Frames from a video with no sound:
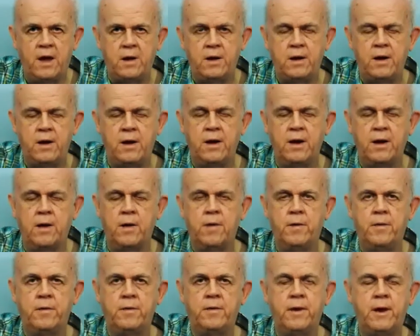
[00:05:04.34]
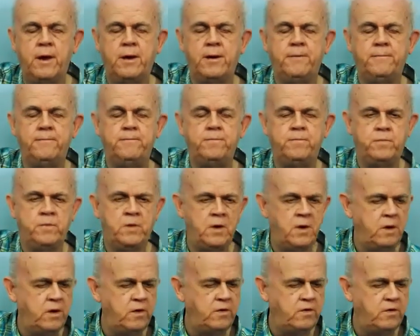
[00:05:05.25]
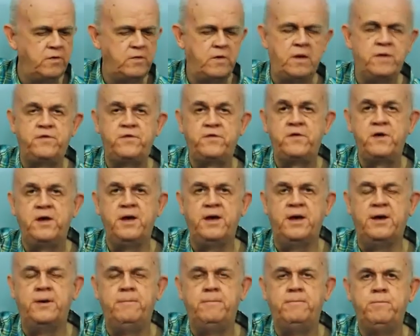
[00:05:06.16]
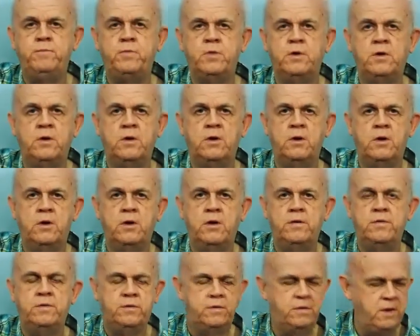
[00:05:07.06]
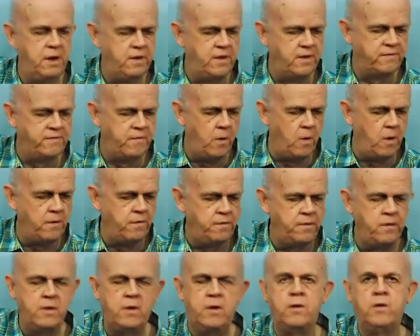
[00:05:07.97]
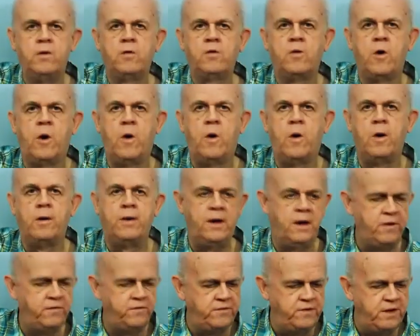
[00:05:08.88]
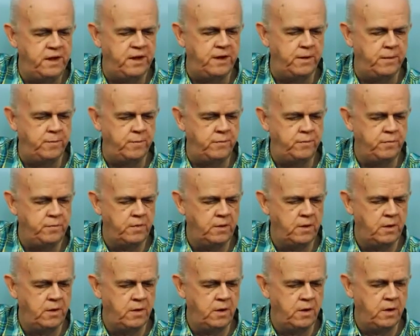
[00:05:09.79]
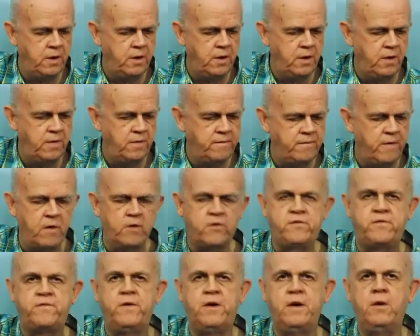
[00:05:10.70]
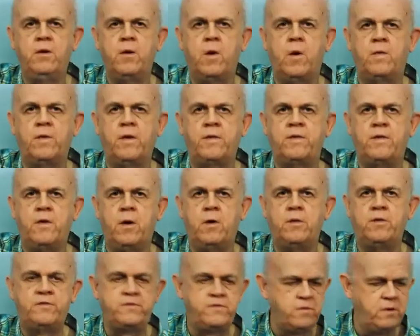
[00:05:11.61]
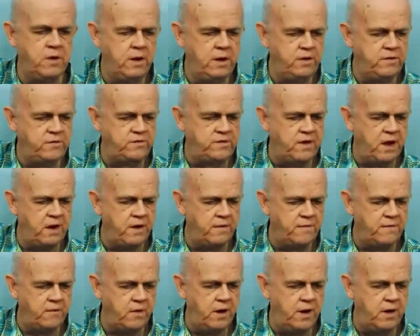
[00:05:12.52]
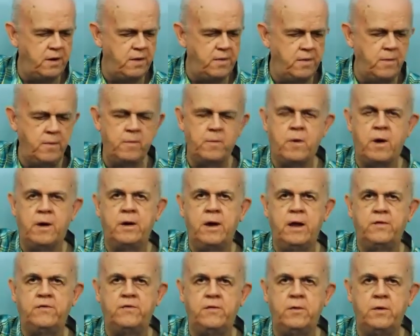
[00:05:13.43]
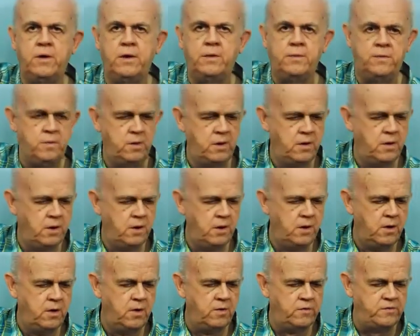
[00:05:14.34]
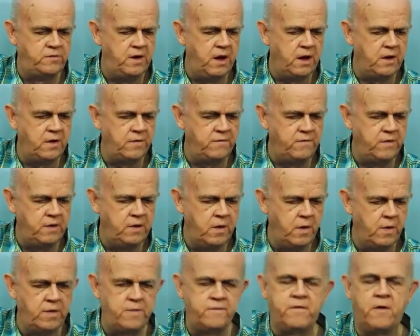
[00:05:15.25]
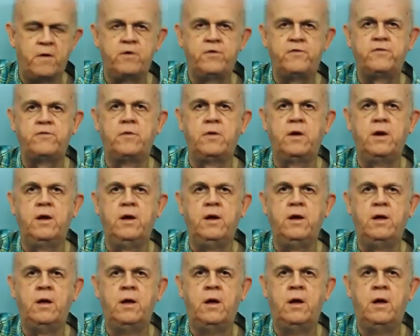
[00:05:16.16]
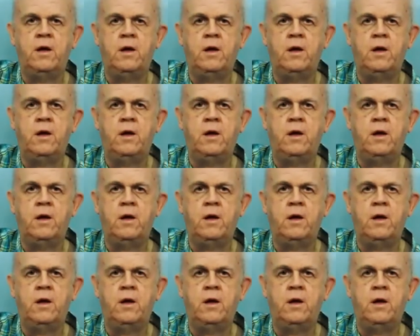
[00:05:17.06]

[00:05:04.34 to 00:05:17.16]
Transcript: sound clear. Okay. So let's see. And the 4th chord is D. First finger on the third string, second fret, right next to it. Second finger on the first string,